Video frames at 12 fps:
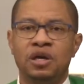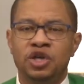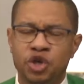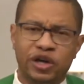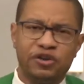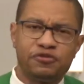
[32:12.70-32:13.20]

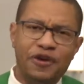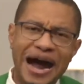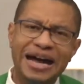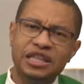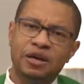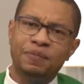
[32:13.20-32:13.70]
You can
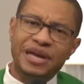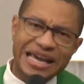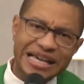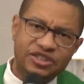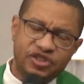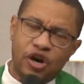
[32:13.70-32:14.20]
find them
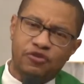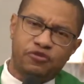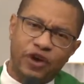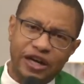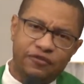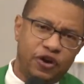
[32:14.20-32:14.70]
east of
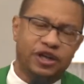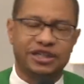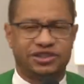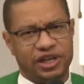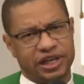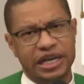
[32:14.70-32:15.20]
Frankfort,
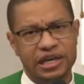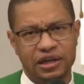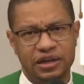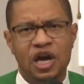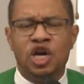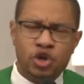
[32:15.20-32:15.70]
Kentucky.
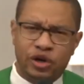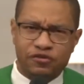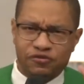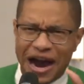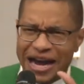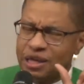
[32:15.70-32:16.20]
You can
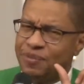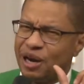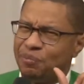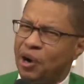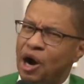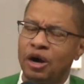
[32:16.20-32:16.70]
find them in a
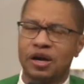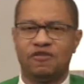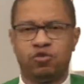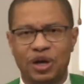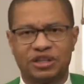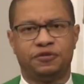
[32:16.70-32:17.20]
part
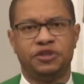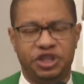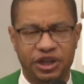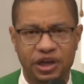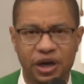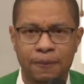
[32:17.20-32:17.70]
of West
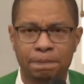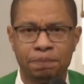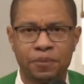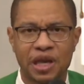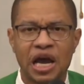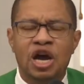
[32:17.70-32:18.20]
Virginia.
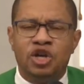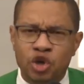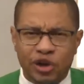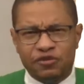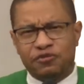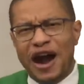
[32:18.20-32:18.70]
You
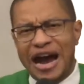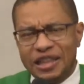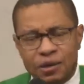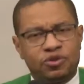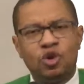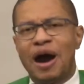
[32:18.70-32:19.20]
can find
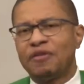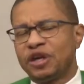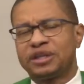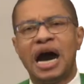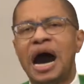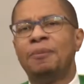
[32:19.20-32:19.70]
them throughout the
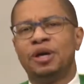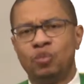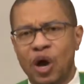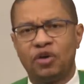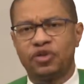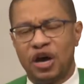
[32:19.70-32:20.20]

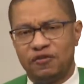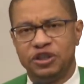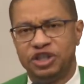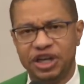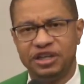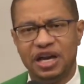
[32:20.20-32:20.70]
Commonwealth of
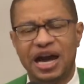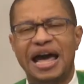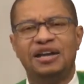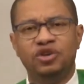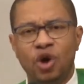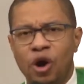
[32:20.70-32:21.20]
Virginia
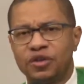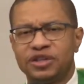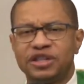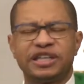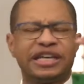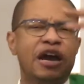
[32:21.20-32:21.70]
and North
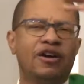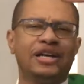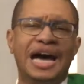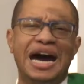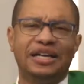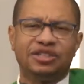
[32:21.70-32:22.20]

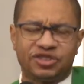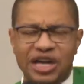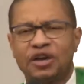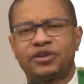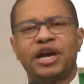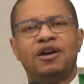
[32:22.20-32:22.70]
Carolina,
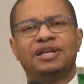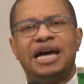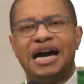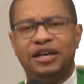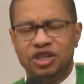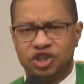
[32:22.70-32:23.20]
South
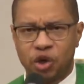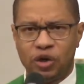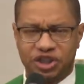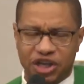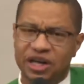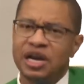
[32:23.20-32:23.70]
Carolina,
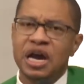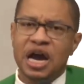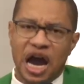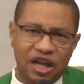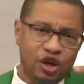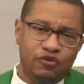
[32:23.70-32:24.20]
Georgia,
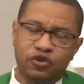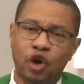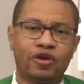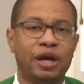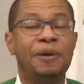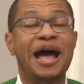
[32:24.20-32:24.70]
and the
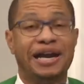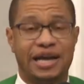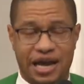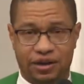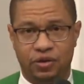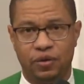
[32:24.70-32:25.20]
Florida
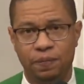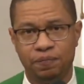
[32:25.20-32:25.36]
Panhandle.